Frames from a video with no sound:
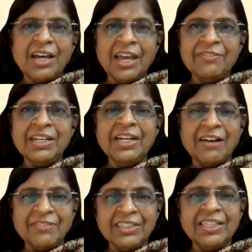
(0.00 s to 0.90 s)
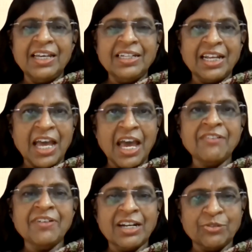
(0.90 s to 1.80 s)
every now and then and
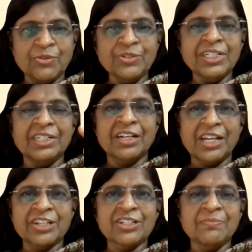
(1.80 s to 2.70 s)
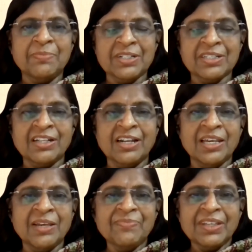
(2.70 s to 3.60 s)
have our own interaction
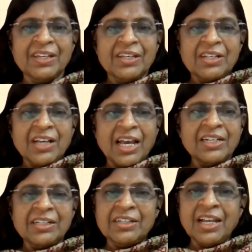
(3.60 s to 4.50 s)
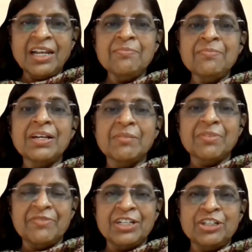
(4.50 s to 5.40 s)
personally, and really become
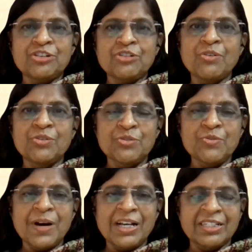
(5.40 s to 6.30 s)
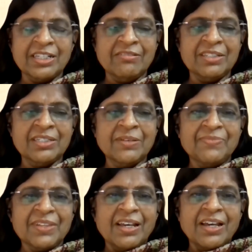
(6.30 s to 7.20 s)
a very strong group ourselves.
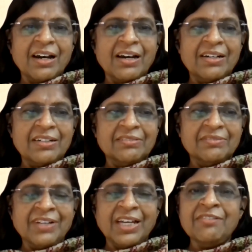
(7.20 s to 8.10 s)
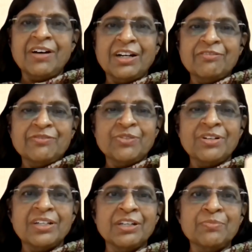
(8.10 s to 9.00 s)
Very
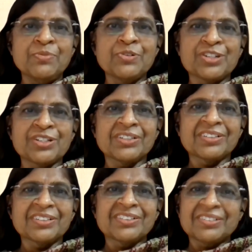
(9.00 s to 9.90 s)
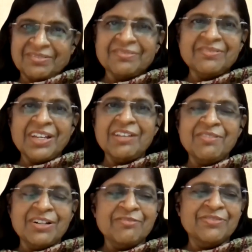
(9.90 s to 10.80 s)
wonderful input. Very
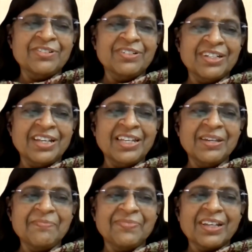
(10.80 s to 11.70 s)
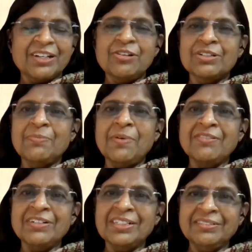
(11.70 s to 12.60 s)
wonderful, really. Dr.
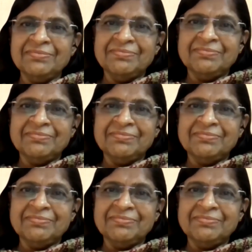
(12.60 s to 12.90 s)
Pawan?